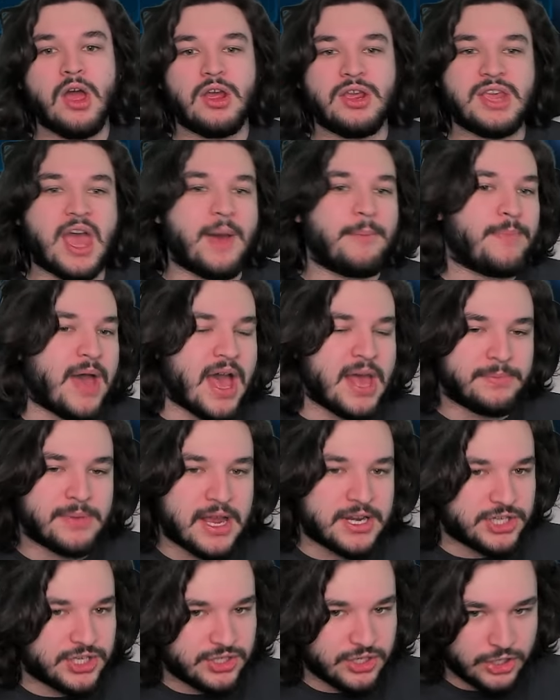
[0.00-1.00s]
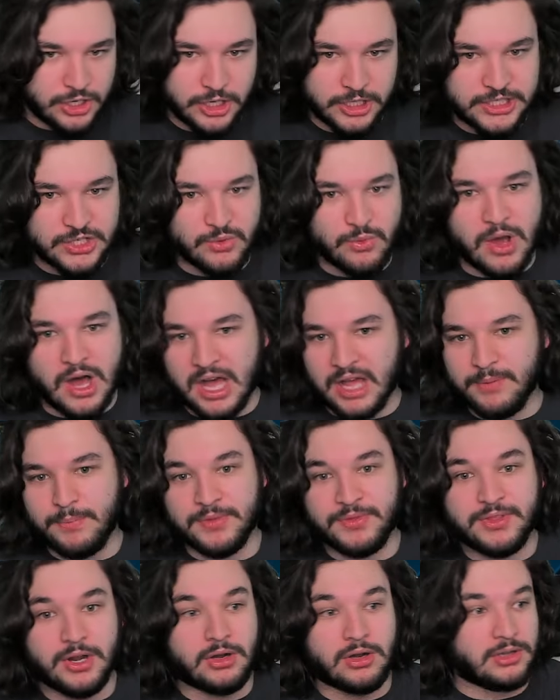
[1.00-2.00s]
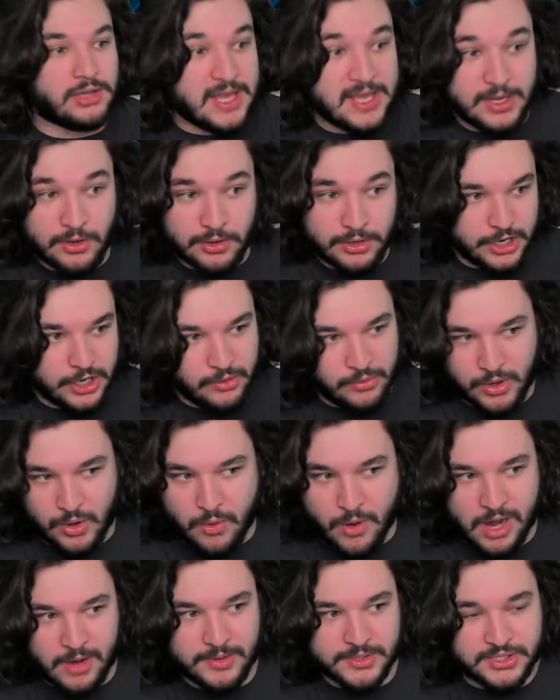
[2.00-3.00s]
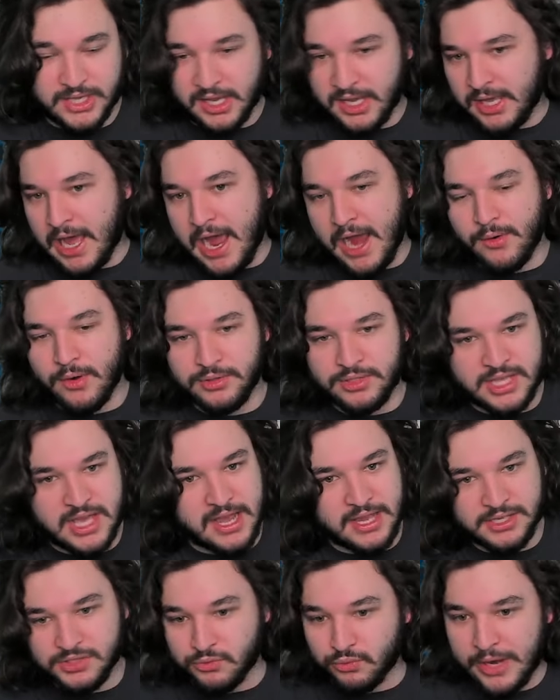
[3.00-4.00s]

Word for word: yeah, Bad Batch is a good squad, but their later gear requirements like Kyrotex,